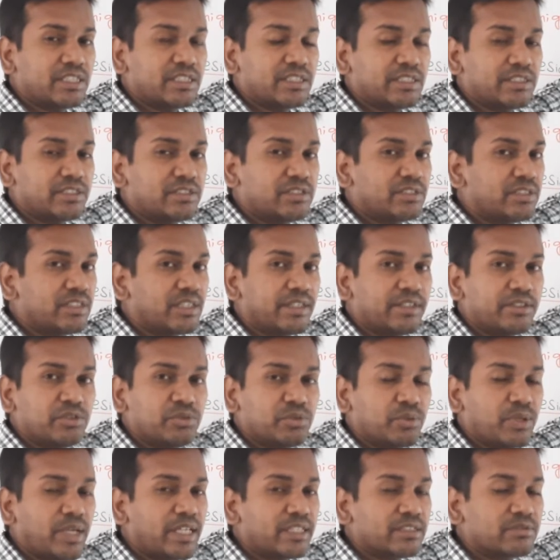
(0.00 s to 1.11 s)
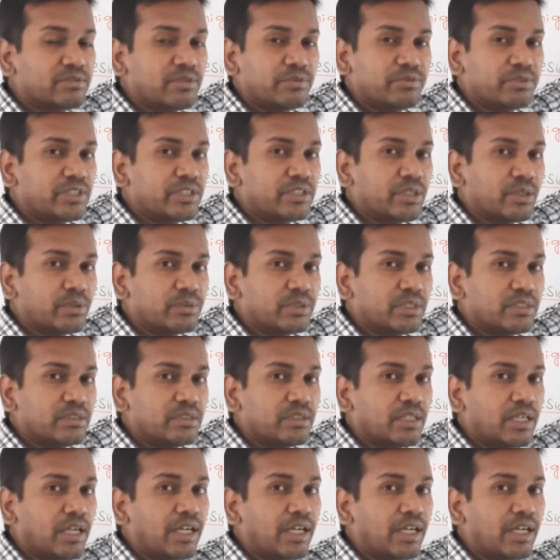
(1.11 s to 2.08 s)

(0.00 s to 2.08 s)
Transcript: it is nearly 2,50,000.